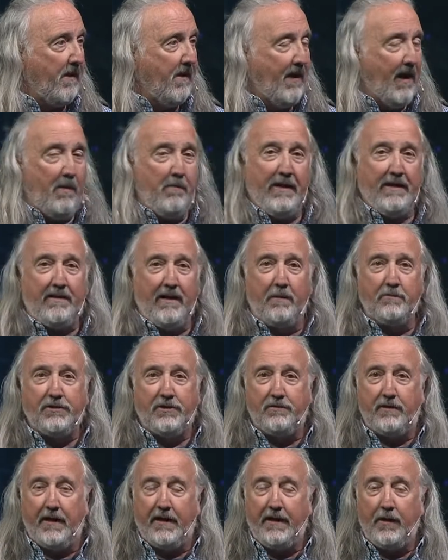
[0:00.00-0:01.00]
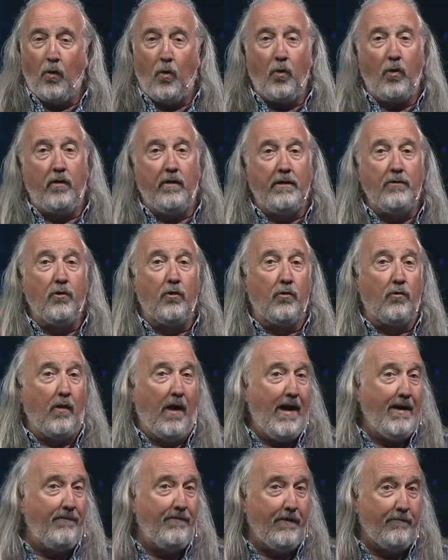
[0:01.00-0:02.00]
How many times a day or in your
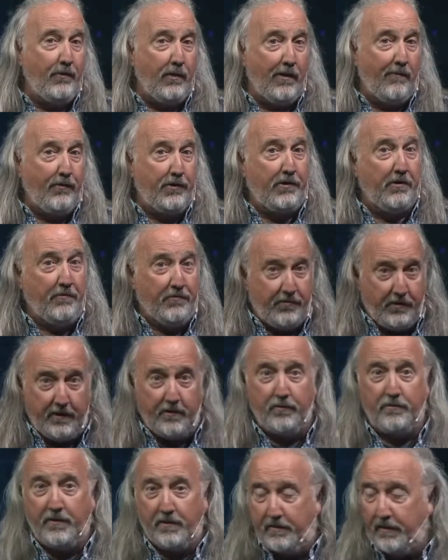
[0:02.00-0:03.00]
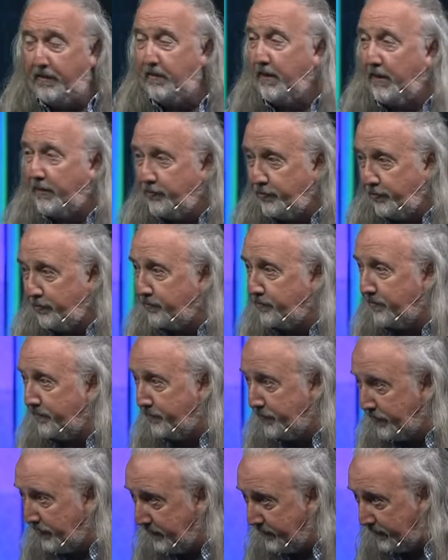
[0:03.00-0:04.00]
life have you ever considered the teenage years of
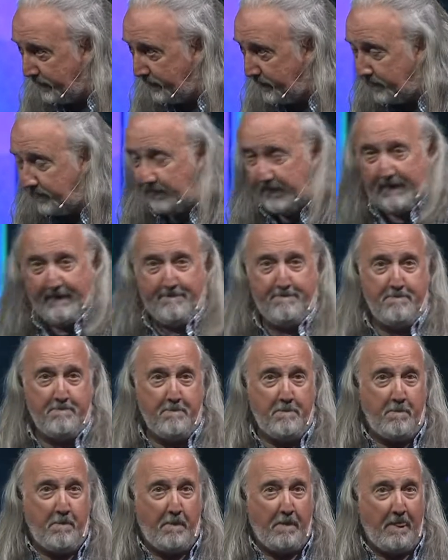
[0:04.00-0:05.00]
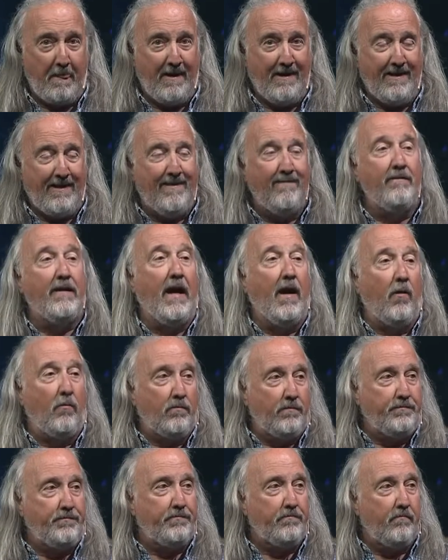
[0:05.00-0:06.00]
Jesus? Now,
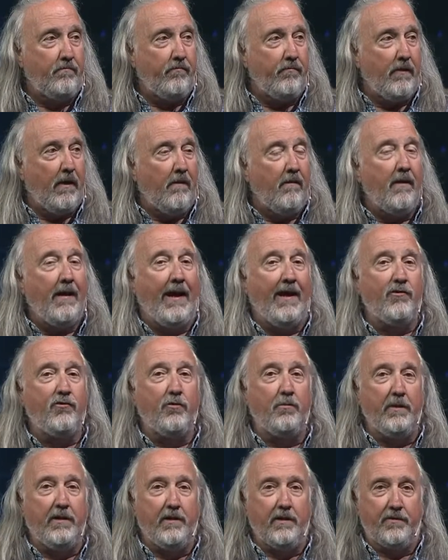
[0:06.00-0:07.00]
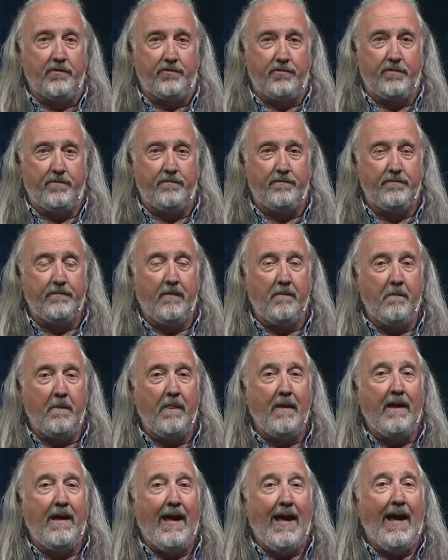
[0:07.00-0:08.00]
answer me this.
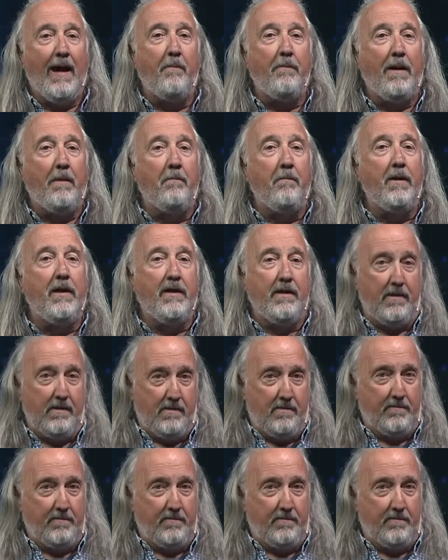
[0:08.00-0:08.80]
How about money?